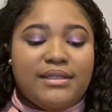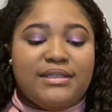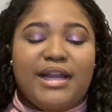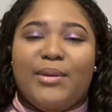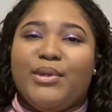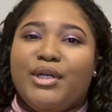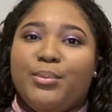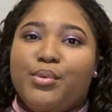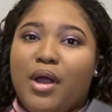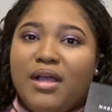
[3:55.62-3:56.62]
Now I'm going to
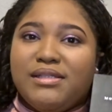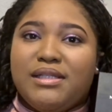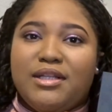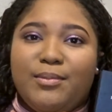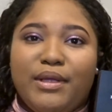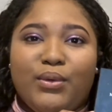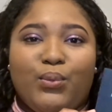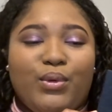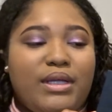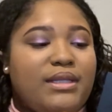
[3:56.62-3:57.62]
bronze a little bit
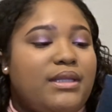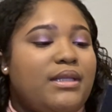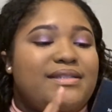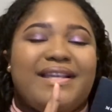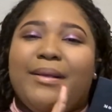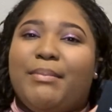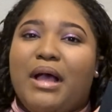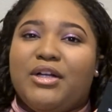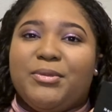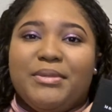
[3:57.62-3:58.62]
with the same
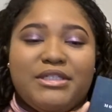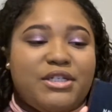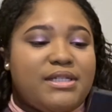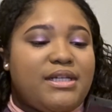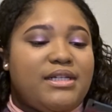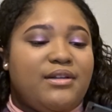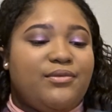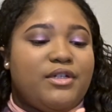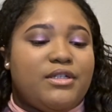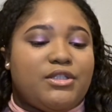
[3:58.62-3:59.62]
powder, but just in a
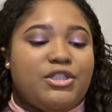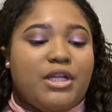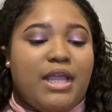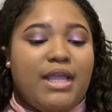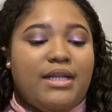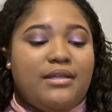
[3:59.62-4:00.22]
different shade.